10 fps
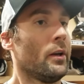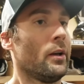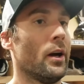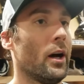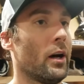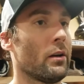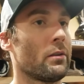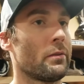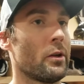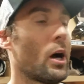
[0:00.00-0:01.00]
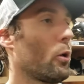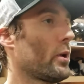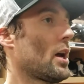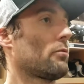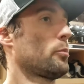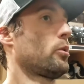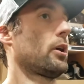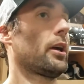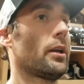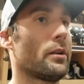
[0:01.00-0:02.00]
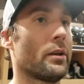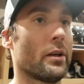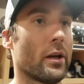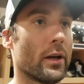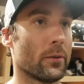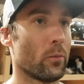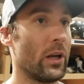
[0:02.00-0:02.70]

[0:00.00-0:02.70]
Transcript: Uh, you know how we have to play, and uh,